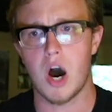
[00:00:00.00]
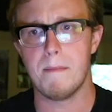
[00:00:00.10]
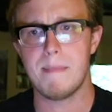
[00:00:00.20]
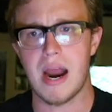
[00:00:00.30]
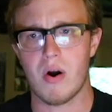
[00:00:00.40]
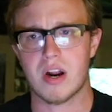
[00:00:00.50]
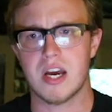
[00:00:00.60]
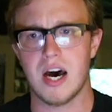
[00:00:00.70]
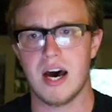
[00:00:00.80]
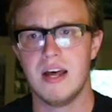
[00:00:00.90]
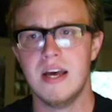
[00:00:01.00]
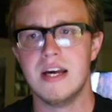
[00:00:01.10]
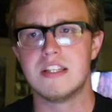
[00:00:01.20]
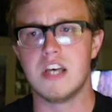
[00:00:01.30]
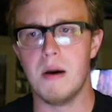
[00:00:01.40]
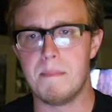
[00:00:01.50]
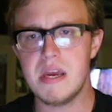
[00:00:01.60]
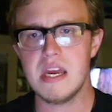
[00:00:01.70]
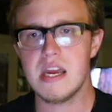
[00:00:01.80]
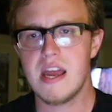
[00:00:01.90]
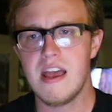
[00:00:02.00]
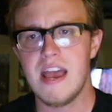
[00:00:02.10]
America to be.